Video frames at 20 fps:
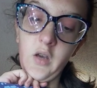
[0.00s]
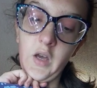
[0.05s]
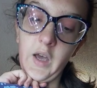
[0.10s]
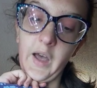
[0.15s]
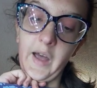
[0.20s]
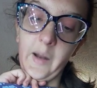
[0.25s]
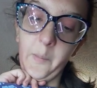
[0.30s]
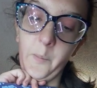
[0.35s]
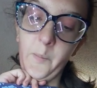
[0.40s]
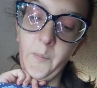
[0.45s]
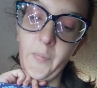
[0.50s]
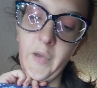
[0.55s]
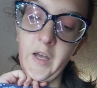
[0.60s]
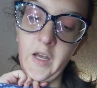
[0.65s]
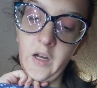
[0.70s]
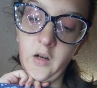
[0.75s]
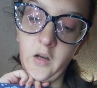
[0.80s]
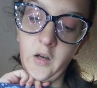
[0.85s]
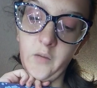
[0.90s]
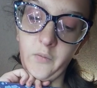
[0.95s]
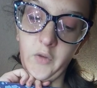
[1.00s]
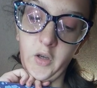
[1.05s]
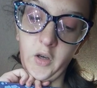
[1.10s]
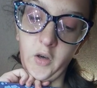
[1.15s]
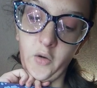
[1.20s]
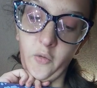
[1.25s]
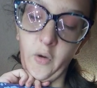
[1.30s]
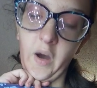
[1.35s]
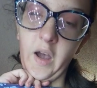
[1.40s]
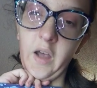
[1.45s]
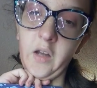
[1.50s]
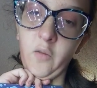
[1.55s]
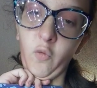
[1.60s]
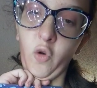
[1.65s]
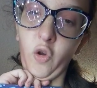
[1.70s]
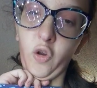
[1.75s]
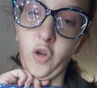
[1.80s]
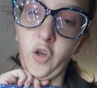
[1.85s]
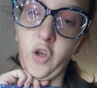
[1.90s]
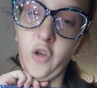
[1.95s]
and a bit of the Hawaiian
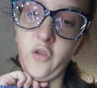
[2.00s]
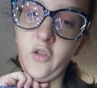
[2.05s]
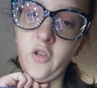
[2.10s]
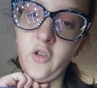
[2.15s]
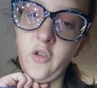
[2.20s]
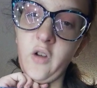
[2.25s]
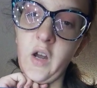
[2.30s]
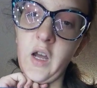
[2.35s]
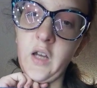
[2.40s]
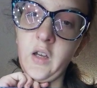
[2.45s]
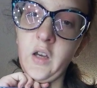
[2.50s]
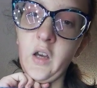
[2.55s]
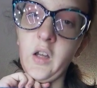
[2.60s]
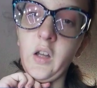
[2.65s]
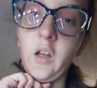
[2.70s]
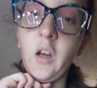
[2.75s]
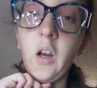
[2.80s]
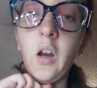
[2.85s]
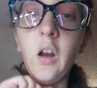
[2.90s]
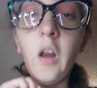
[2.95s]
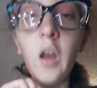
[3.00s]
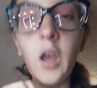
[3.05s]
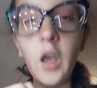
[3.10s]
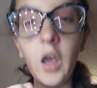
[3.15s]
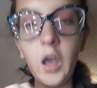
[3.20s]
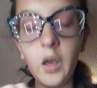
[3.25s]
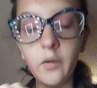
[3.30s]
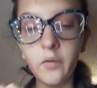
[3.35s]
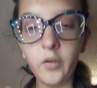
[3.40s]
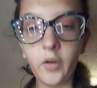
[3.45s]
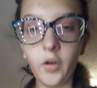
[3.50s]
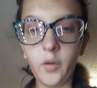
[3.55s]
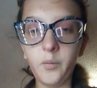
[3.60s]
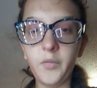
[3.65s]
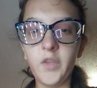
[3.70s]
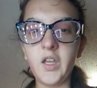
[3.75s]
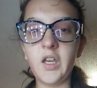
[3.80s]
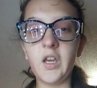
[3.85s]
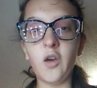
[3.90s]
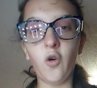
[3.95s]
roller coaster ride color from
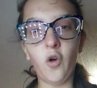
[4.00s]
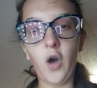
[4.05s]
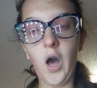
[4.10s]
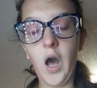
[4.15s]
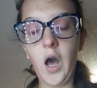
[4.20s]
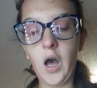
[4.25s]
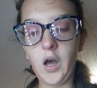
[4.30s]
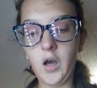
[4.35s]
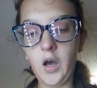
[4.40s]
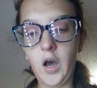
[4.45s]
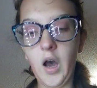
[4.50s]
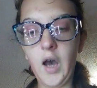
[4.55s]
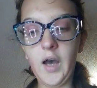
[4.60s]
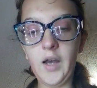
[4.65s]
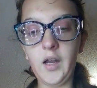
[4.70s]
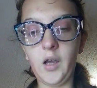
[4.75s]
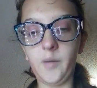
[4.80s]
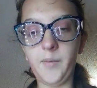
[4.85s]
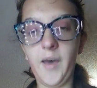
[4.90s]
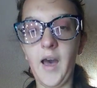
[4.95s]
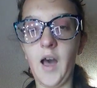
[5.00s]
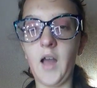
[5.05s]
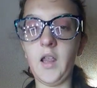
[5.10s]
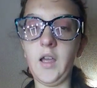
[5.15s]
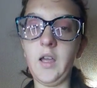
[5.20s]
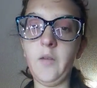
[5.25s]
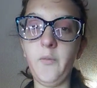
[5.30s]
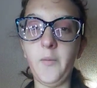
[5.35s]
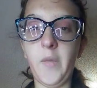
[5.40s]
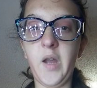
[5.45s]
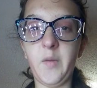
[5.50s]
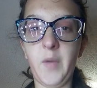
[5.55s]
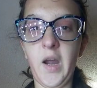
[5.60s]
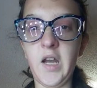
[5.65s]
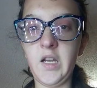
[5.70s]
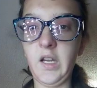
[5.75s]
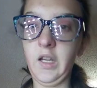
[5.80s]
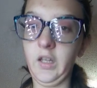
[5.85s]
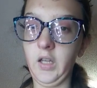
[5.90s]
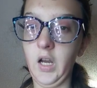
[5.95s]
the Ohana palette made by
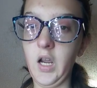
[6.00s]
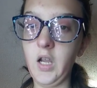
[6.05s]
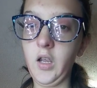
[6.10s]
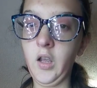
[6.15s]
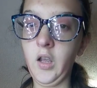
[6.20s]
Disney.